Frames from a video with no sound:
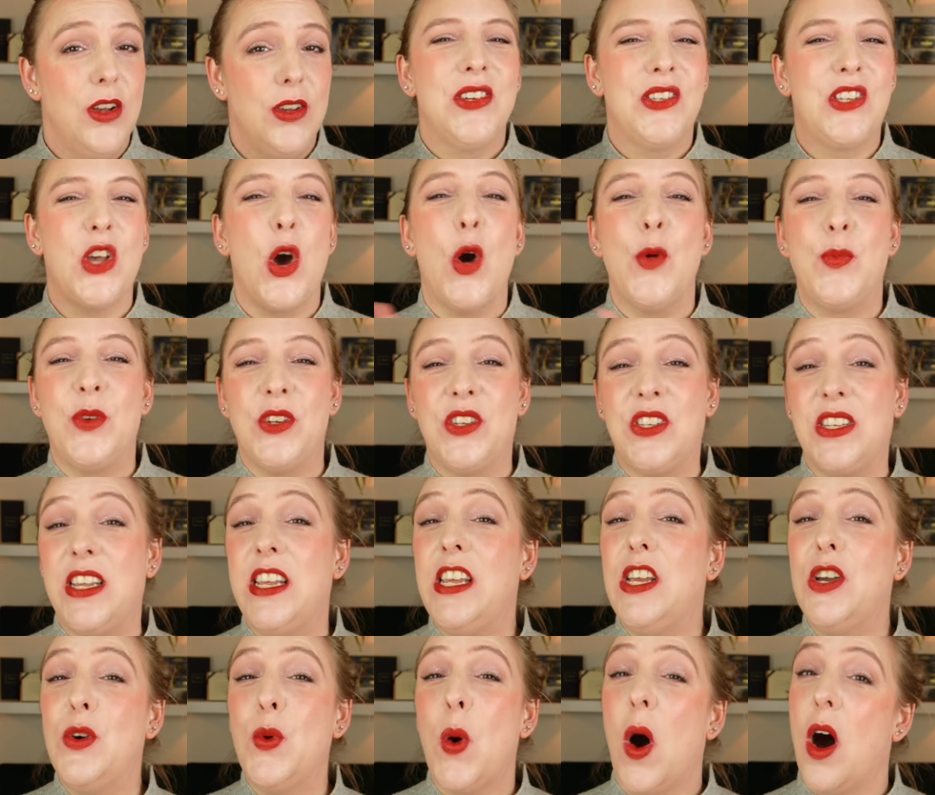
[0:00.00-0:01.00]
So I hope to
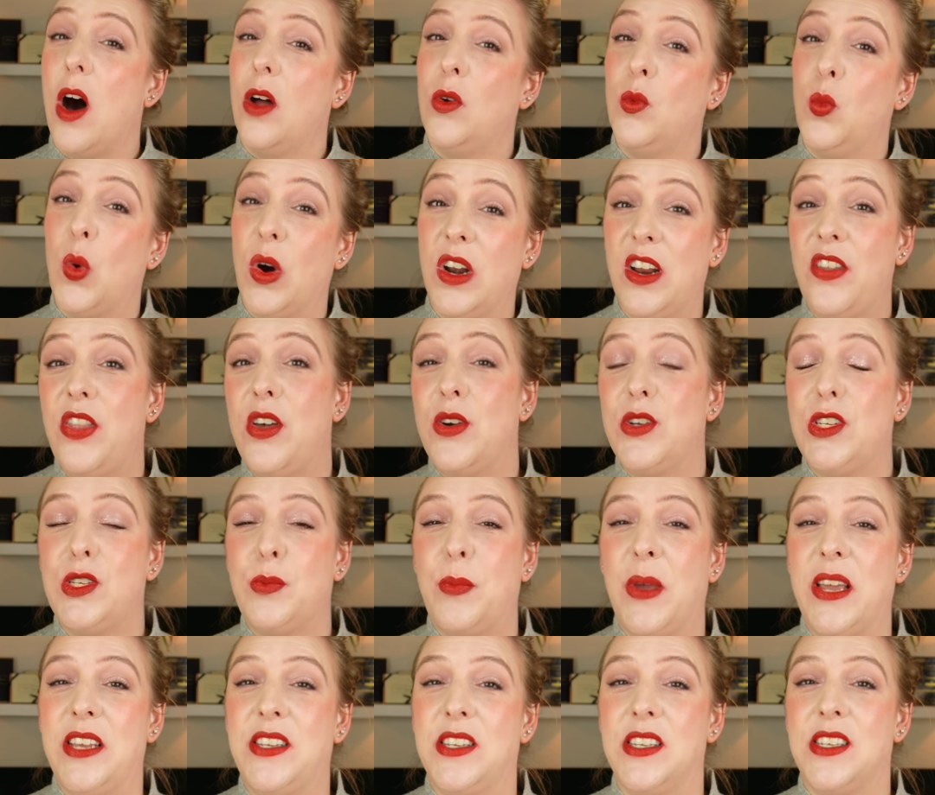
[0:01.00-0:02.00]
see you on one of those
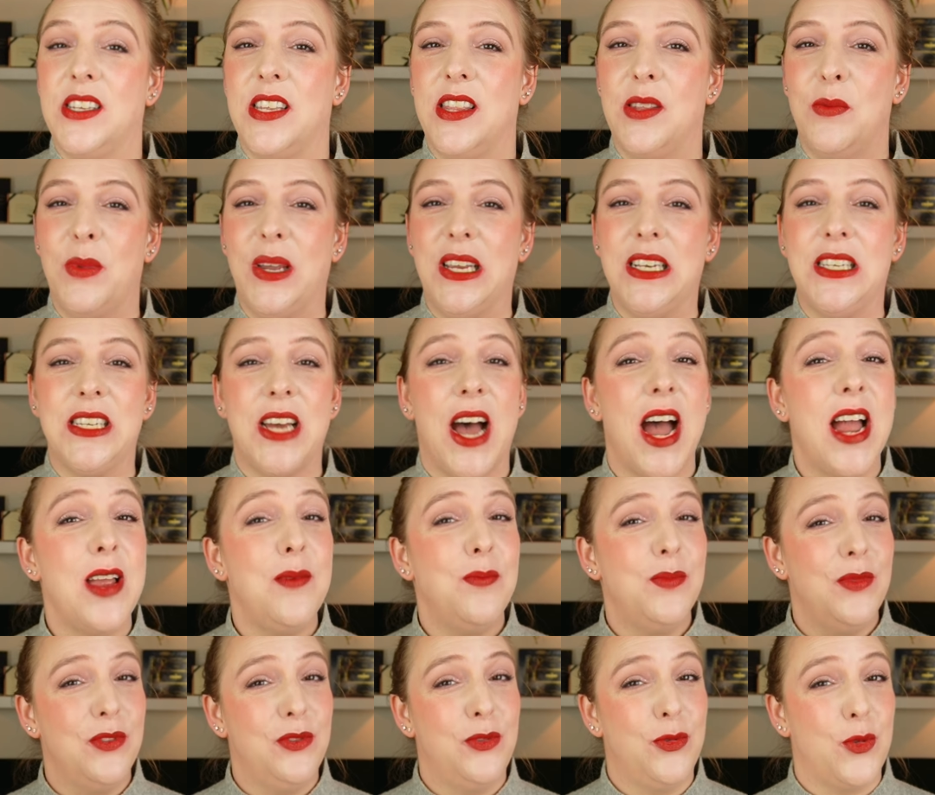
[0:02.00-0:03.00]
spaces in the
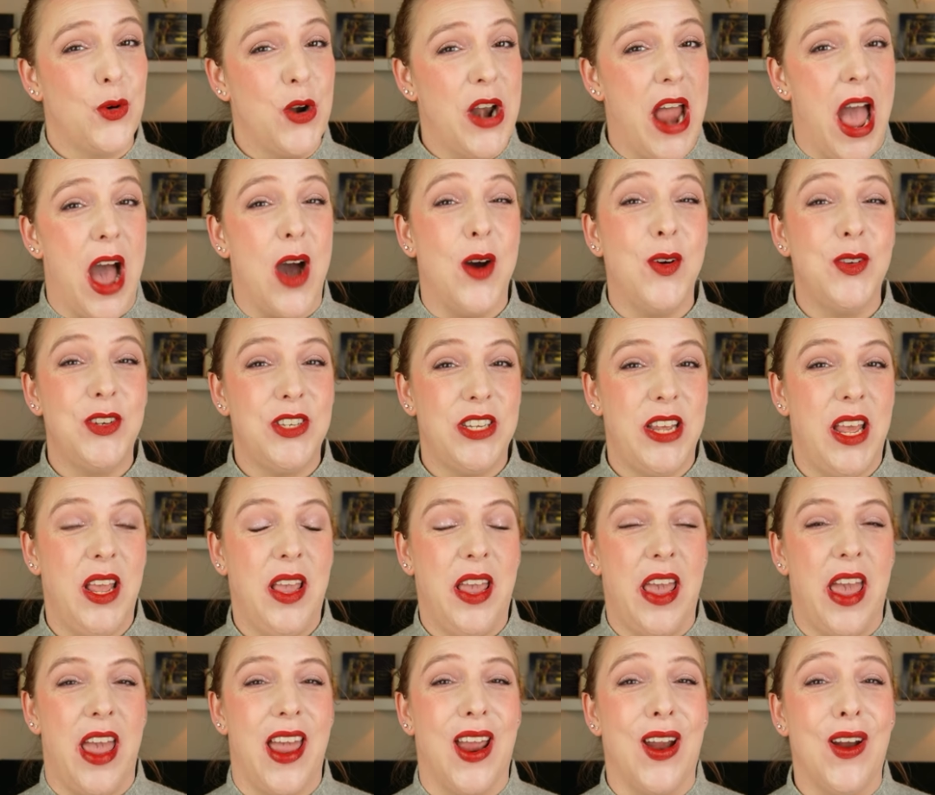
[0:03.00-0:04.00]
meantime. For now,
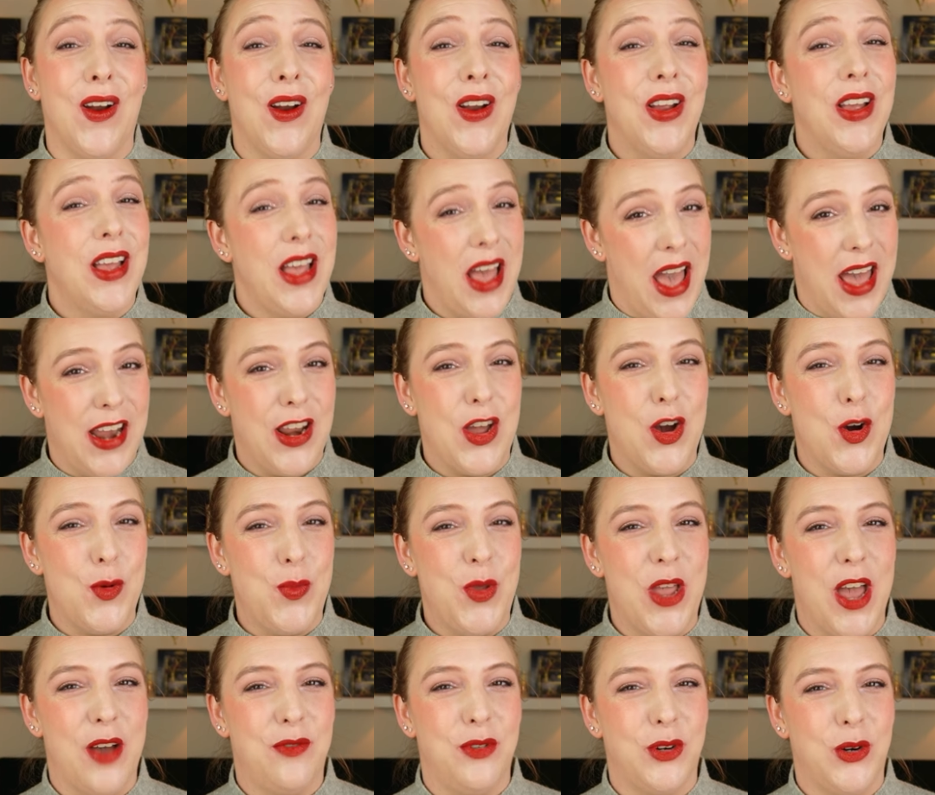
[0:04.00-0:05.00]
take care, and I
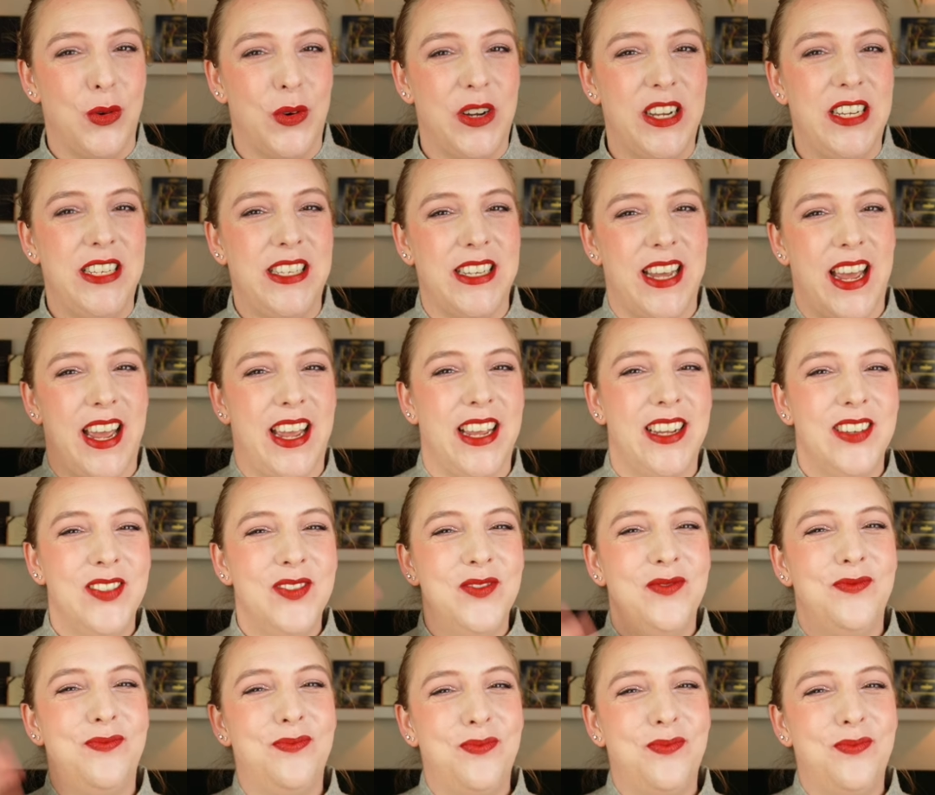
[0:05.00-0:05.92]
hope you have a great day.